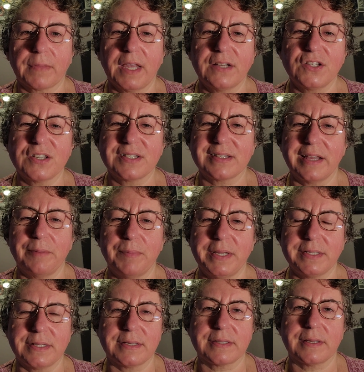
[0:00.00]
it just led me
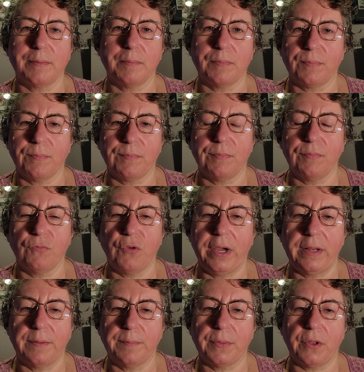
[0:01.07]
to some
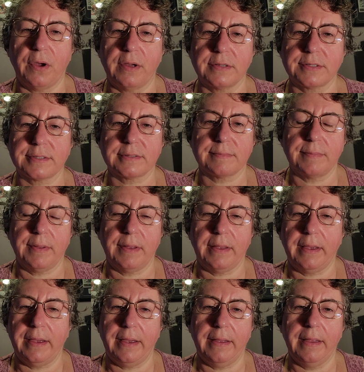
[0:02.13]
random thoughts.
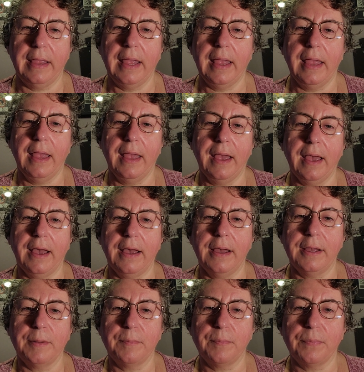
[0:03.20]

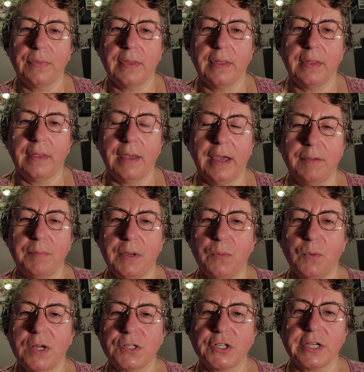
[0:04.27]
I've been
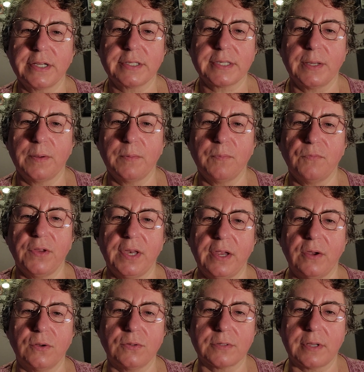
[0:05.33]
watching some
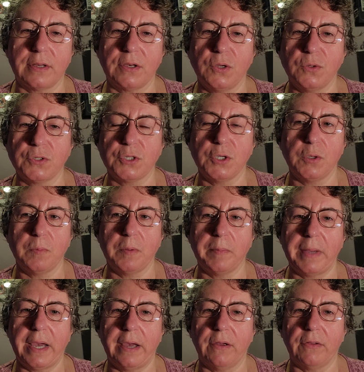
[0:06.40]
videos on YouTube
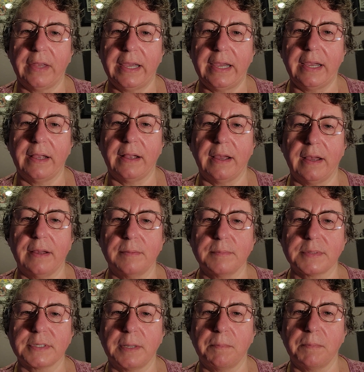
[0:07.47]
about like
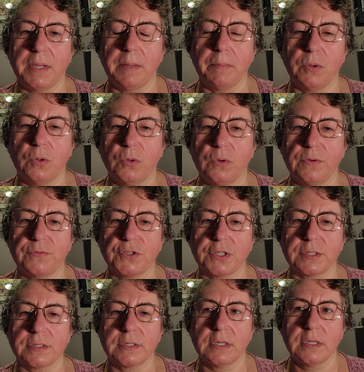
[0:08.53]
some people who have
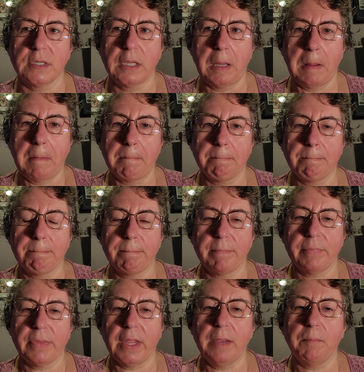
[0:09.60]
just,
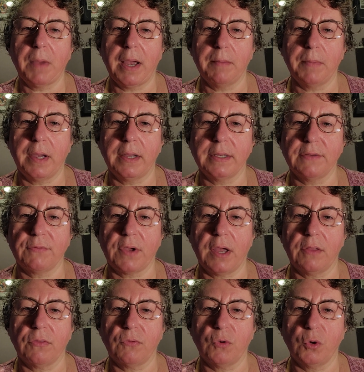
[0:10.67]
in my mind, have
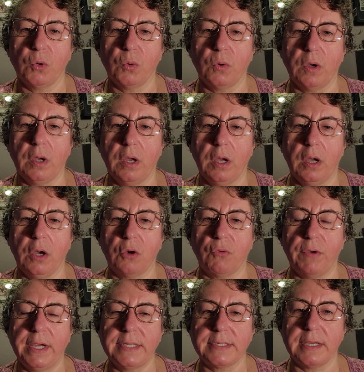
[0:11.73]
gone through a
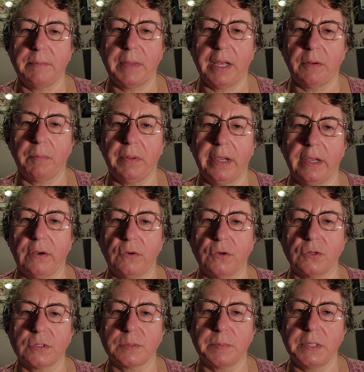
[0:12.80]
crazy amount of
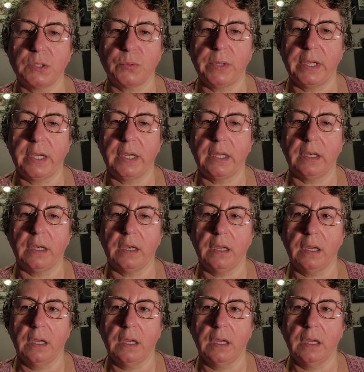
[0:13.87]
planners between